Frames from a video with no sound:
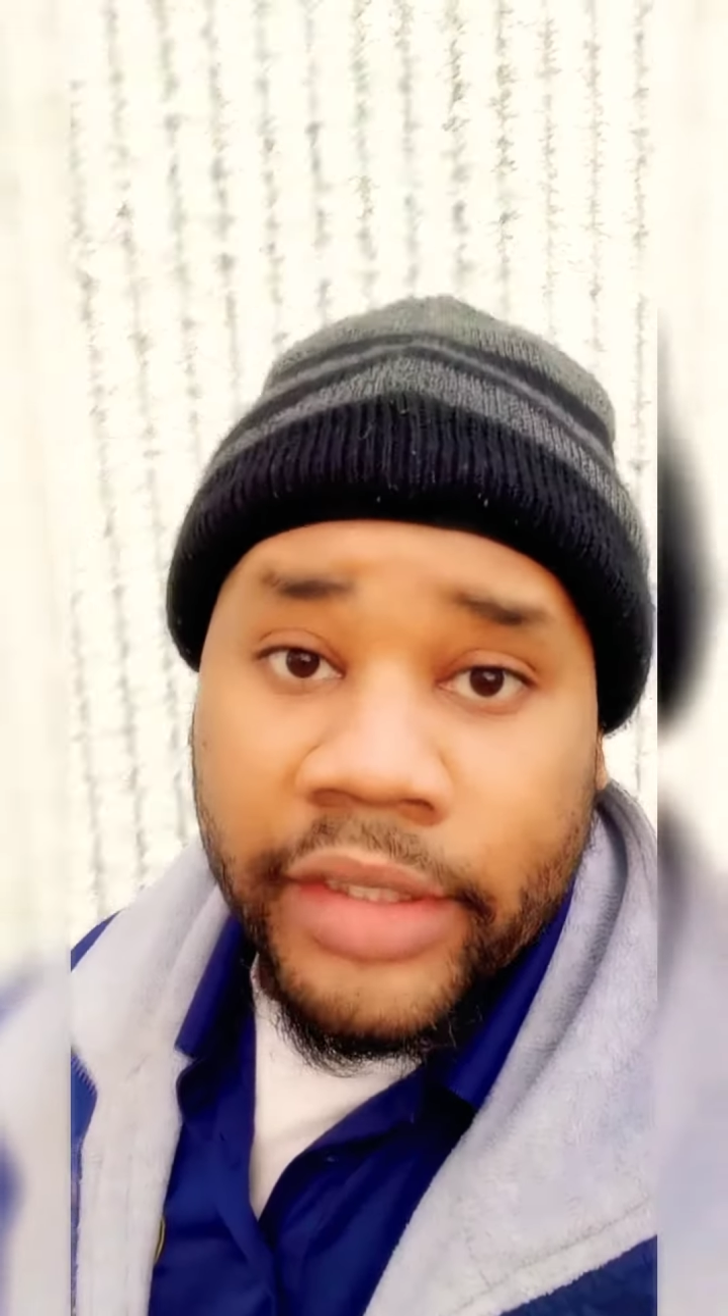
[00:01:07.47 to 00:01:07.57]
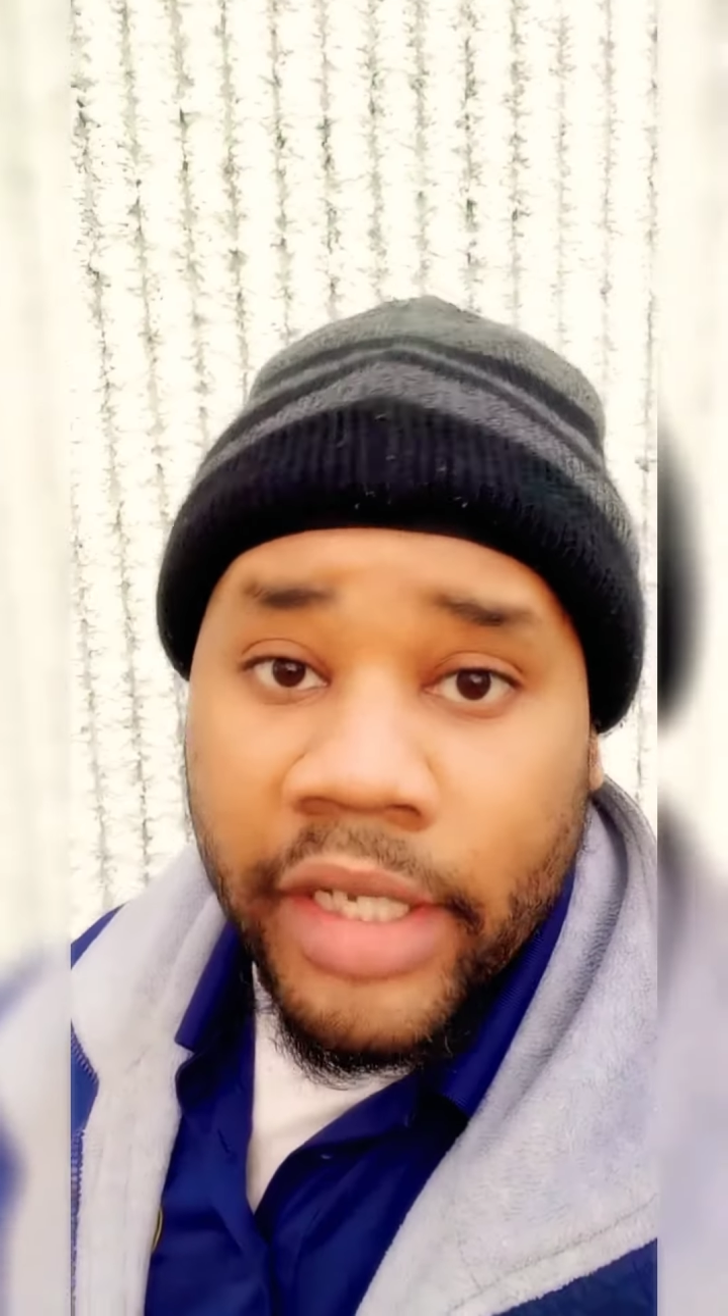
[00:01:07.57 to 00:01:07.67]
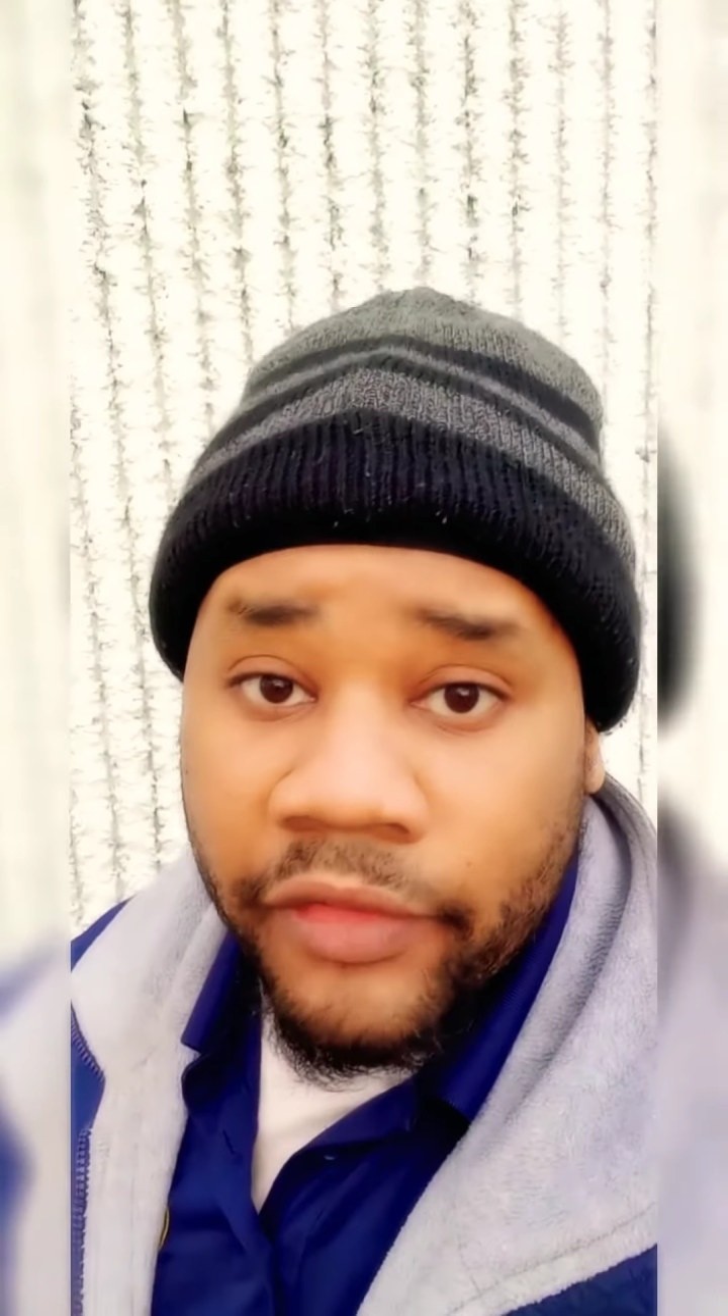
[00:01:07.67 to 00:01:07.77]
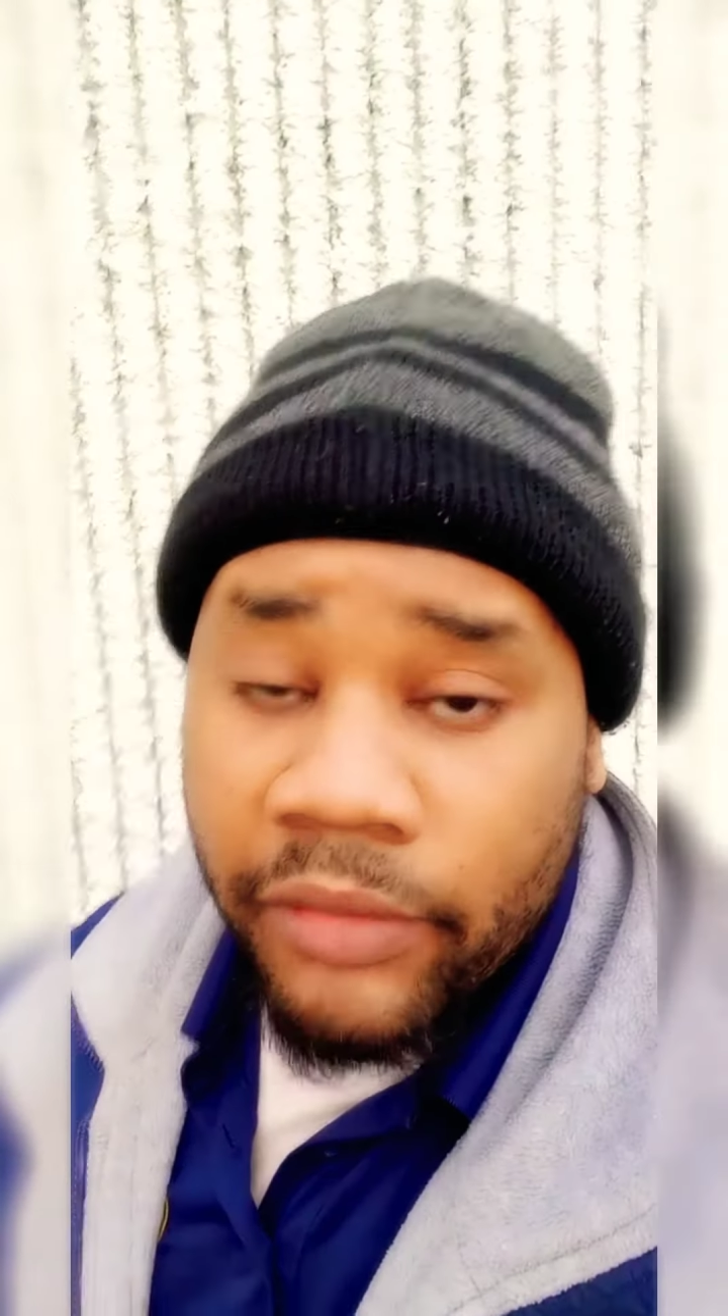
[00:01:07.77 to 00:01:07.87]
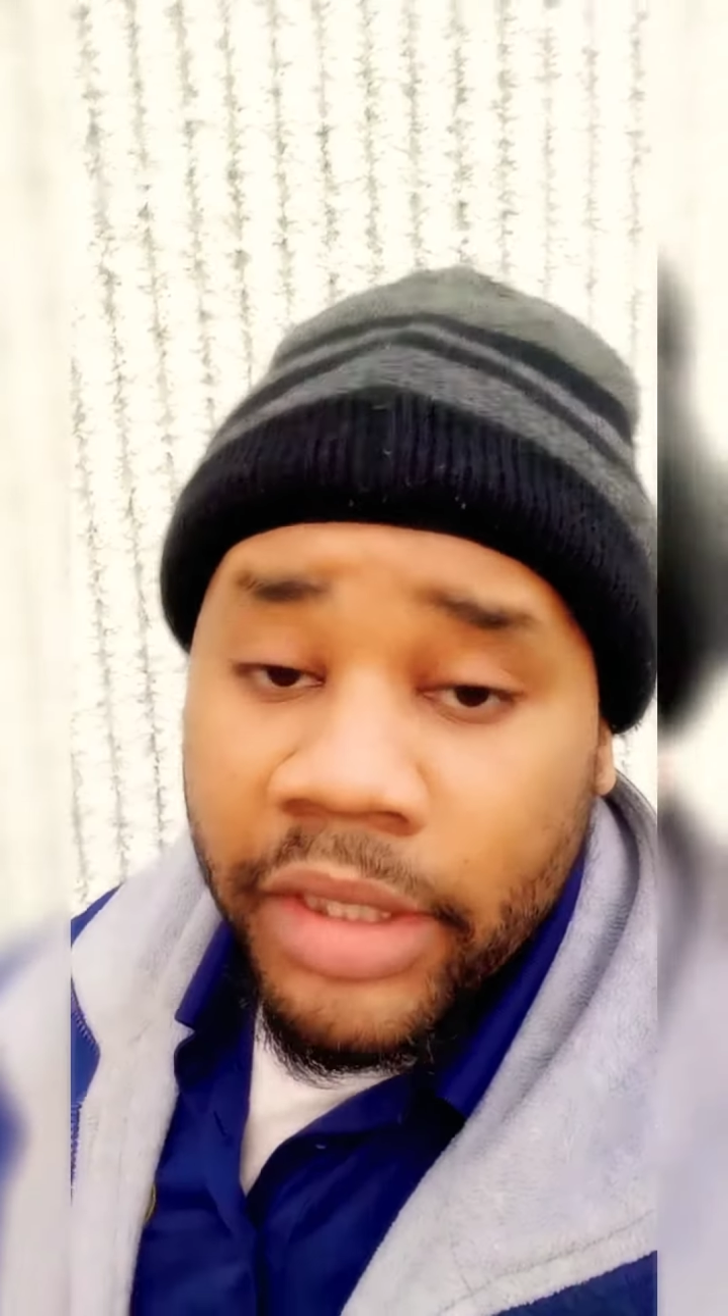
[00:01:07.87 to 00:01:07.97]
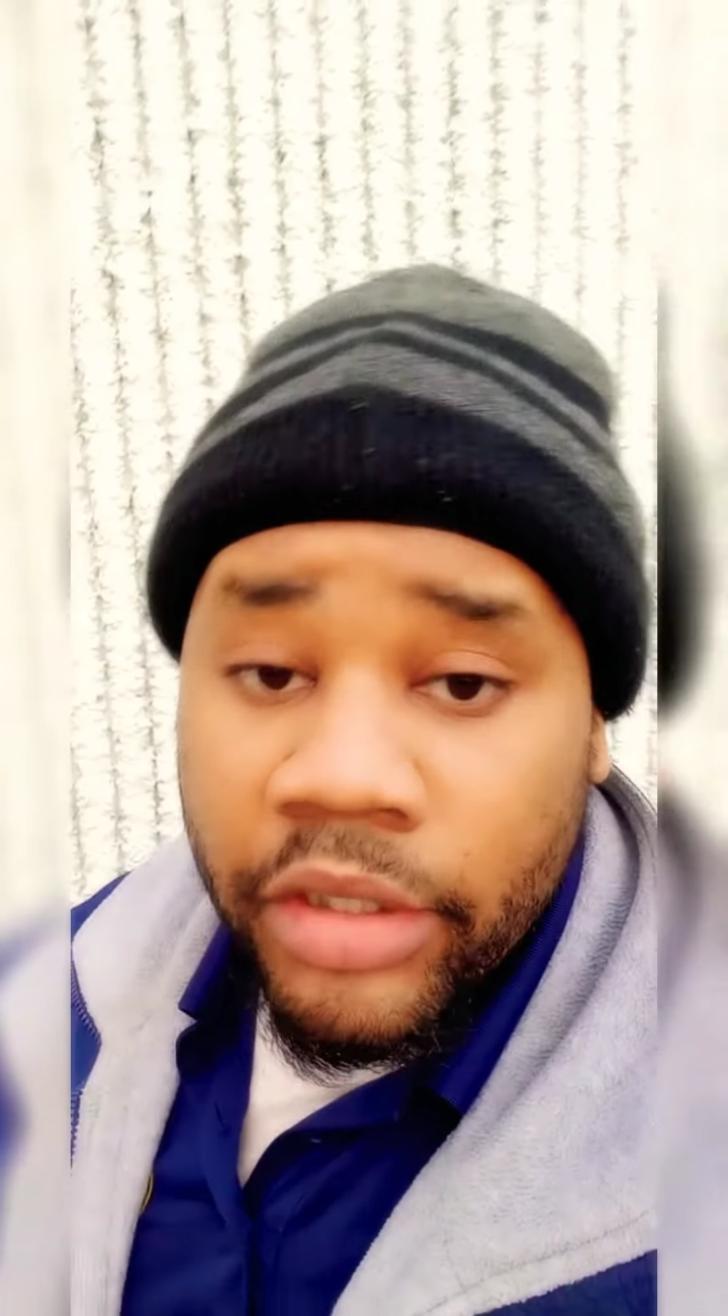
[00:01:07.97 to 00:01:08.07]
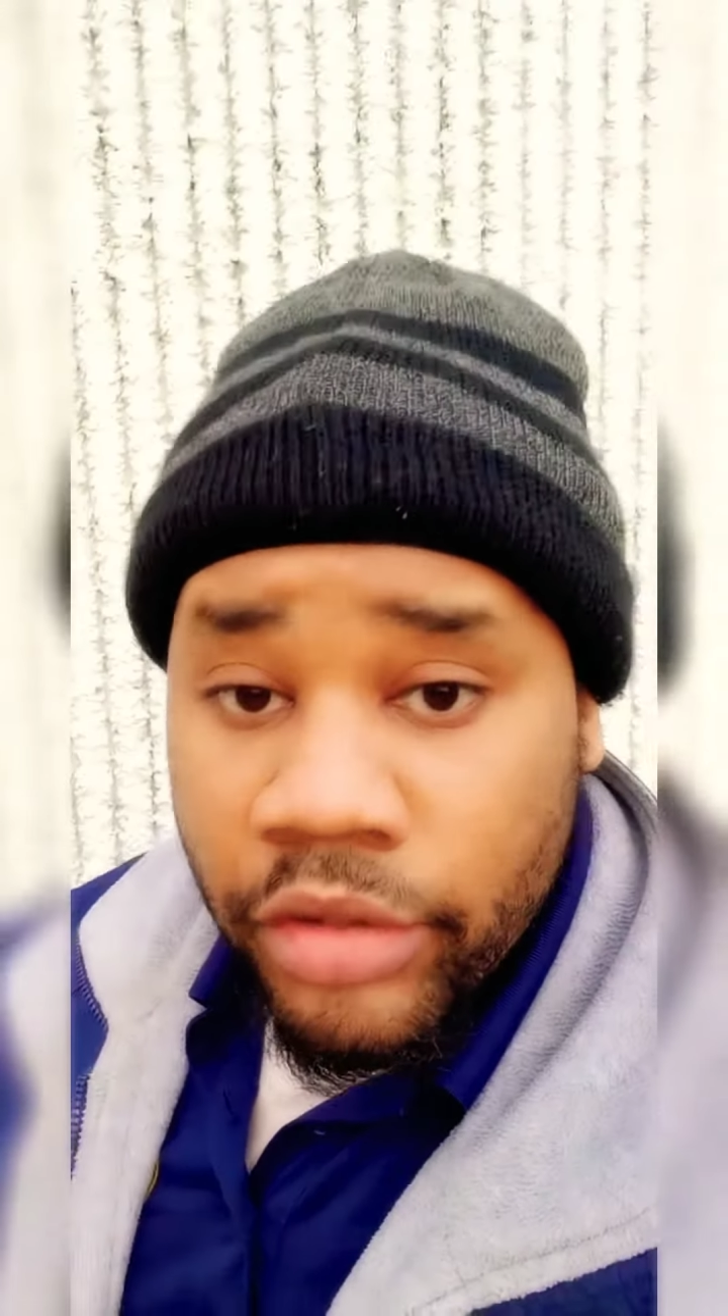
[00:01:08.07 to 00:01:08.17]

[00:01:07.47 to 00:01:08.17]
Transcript: that for me to